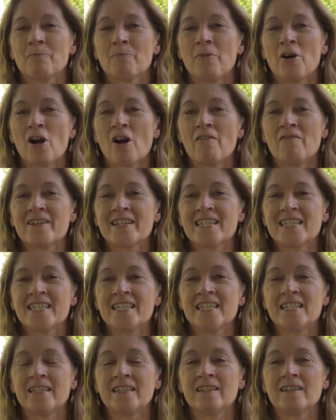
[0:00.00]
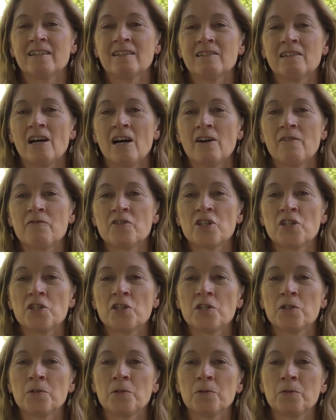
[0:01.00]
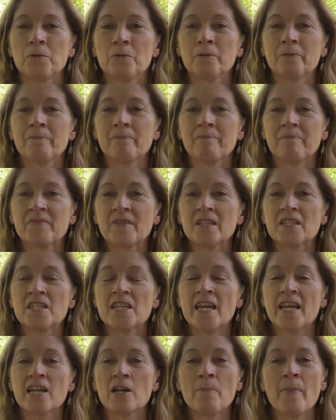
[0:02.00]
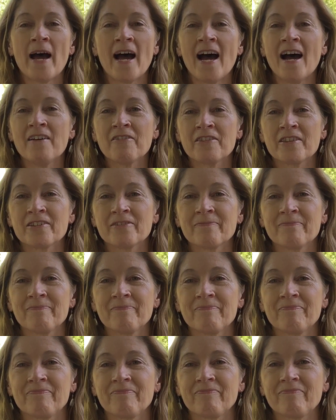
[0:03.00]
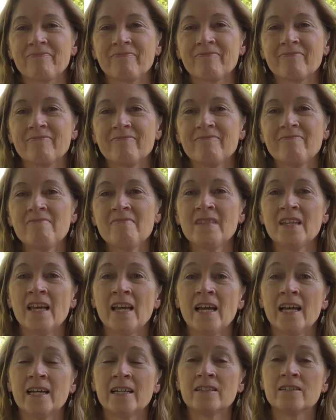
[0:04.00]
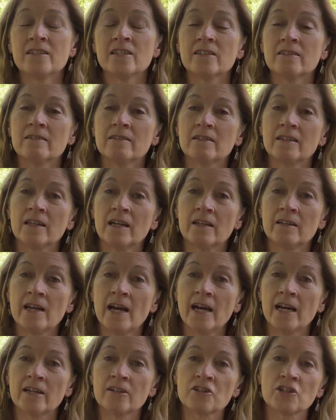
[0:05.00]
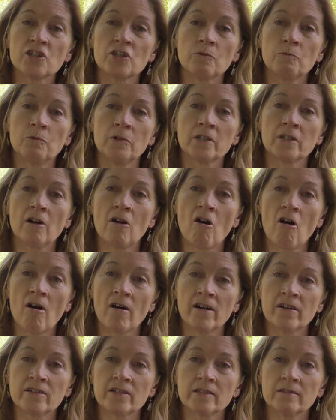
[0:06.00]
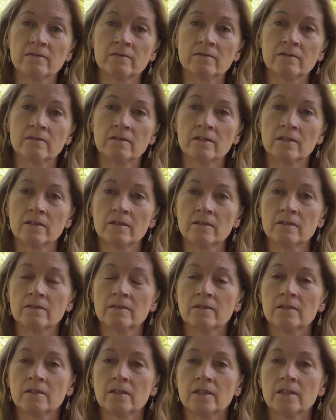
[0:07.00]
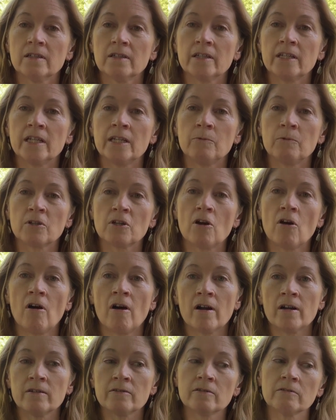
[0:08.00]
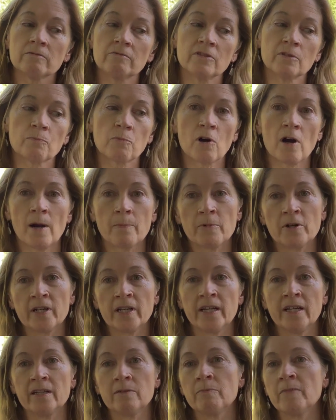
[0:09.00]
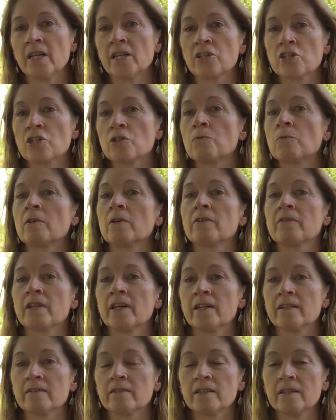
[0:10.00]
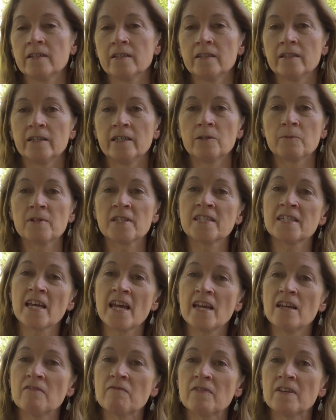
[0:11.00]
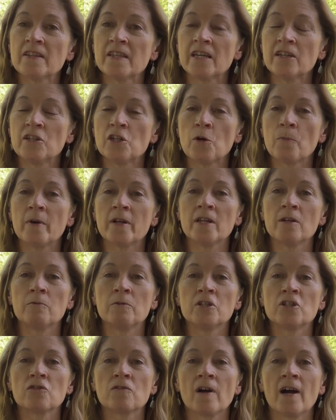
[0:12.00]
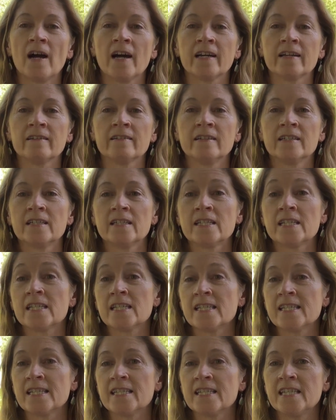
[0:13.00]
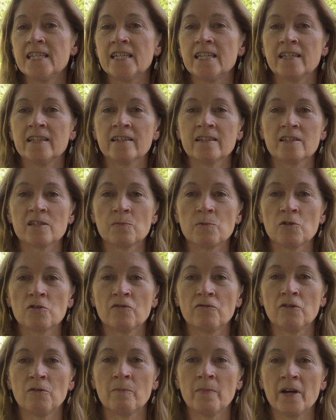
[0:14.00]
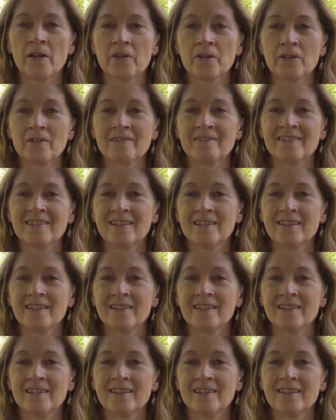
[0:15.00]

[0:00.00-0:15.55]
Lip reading: Parvati loved to take a bath, and Ganesh would guard her. He would guard the property and make sure that it was safe and that nobody would try to see his beautiful mother